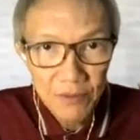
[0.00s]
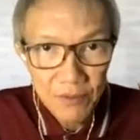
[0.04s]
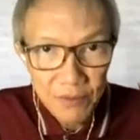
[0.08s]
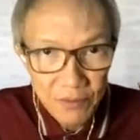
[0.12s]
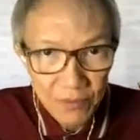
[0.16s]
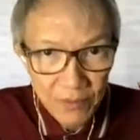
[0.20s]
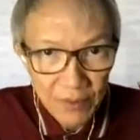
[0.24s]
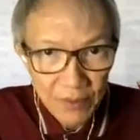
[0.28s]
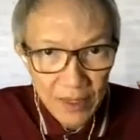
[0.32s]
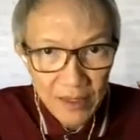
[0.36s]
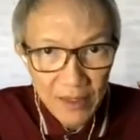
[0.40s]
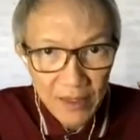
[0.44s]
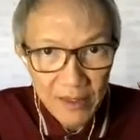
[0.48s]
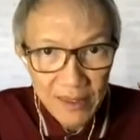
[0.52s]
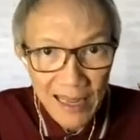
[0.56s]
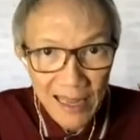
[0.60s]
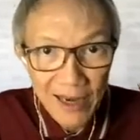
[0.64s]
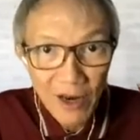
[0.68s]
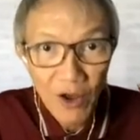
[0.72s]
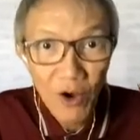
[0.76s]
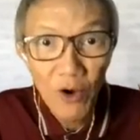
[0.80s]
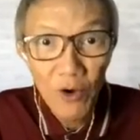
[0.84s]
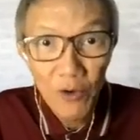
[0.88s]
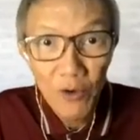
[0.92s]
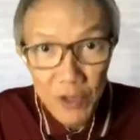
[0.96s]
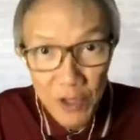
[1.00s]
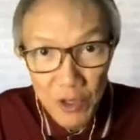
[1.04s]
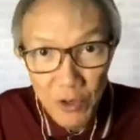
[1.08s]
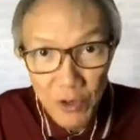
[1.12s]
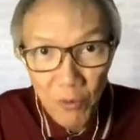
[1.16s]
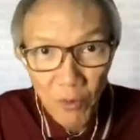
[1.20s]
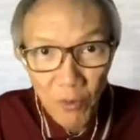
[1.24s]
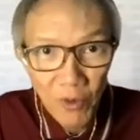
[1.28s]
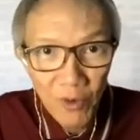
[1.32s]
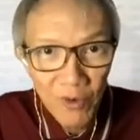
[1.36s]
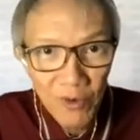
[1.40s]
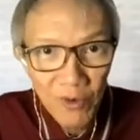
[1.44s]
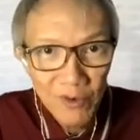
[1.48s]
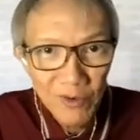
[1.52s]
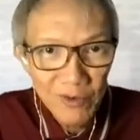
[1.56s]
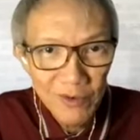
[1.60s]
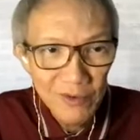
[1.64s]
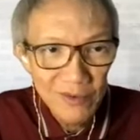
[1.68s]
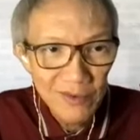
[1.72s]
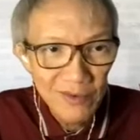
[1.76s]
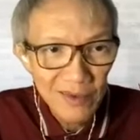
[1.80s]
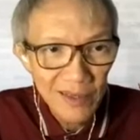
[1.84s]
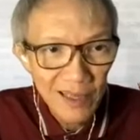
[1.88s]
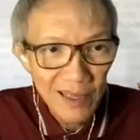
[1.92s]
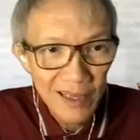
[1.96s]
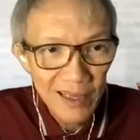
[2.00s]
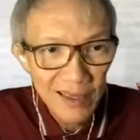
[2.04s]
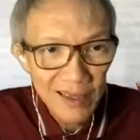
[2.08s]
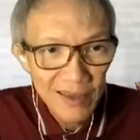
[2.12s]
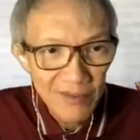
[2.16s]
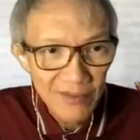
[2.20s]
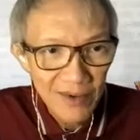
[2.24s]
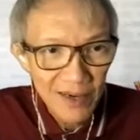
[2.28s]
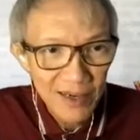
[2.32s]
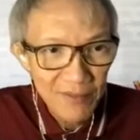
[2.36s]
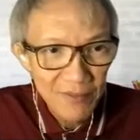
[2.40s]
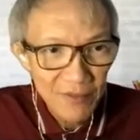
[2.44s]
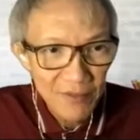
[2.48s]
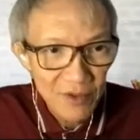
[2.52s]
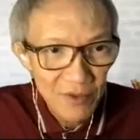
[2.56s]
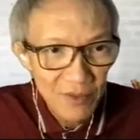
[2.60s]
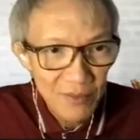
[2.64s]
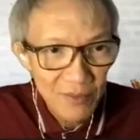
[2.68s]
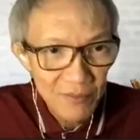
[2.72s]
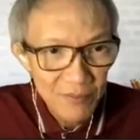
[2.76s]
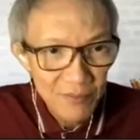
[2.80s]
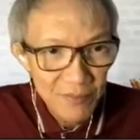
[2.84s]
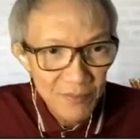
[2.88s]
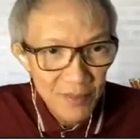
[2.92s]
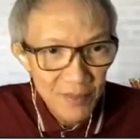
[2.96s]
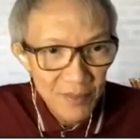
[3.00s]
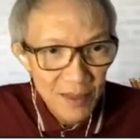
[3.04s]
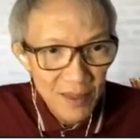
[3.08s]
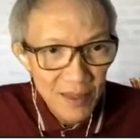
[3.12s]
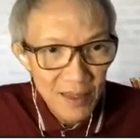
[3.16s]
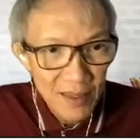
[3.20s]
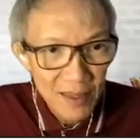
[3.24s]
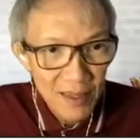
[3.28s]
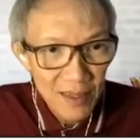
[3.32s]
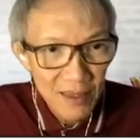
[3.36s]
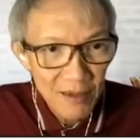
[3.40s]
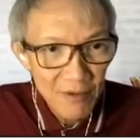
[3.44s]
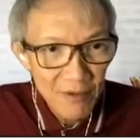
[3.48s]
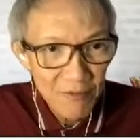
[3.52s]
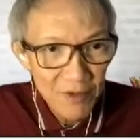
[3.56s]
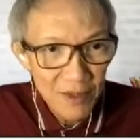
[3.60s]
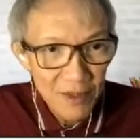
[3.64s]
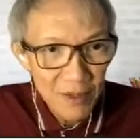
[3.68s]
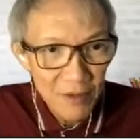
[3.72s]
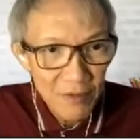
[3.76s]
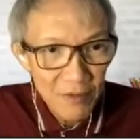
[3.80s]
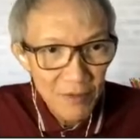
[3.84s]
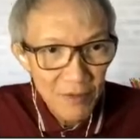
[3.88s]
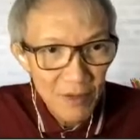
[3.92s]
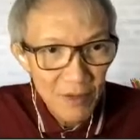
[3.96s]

greater than or equal. Okay, right. So if it's